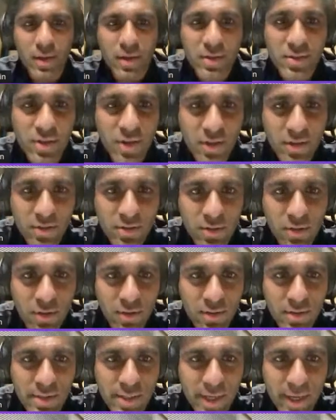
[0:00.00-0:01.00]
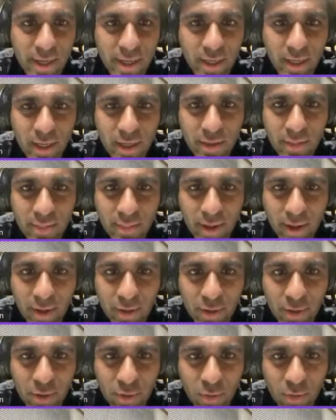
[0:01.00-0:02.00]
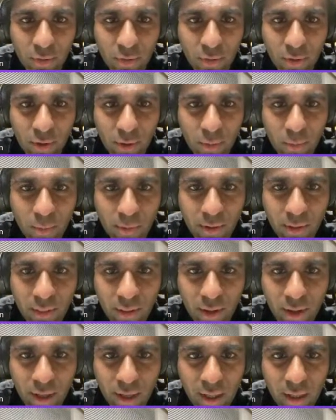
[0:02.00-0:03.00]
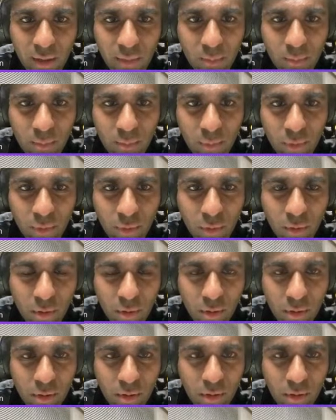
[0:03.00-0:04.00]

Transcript: So it's not taking that URL in there anymore.